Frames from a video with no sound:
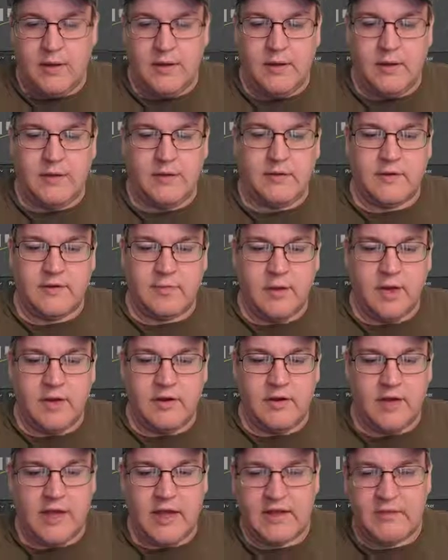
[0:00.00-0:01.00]
It doesn't matter.
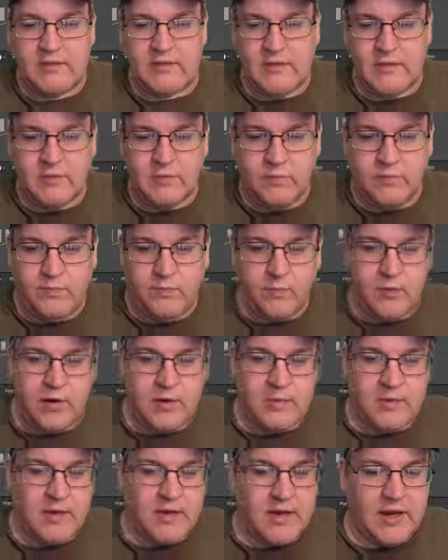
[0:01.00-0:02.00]
You can't see what
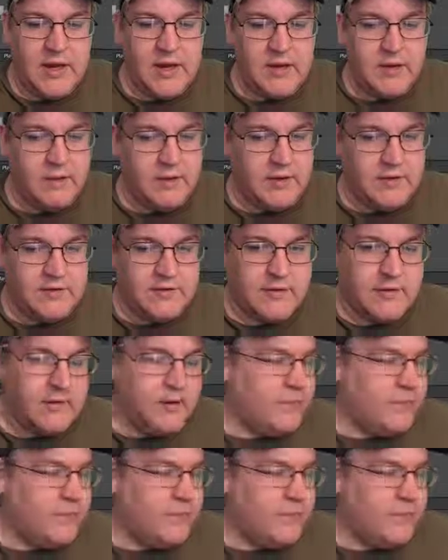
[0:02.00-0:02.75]
I'm looking at, anyways.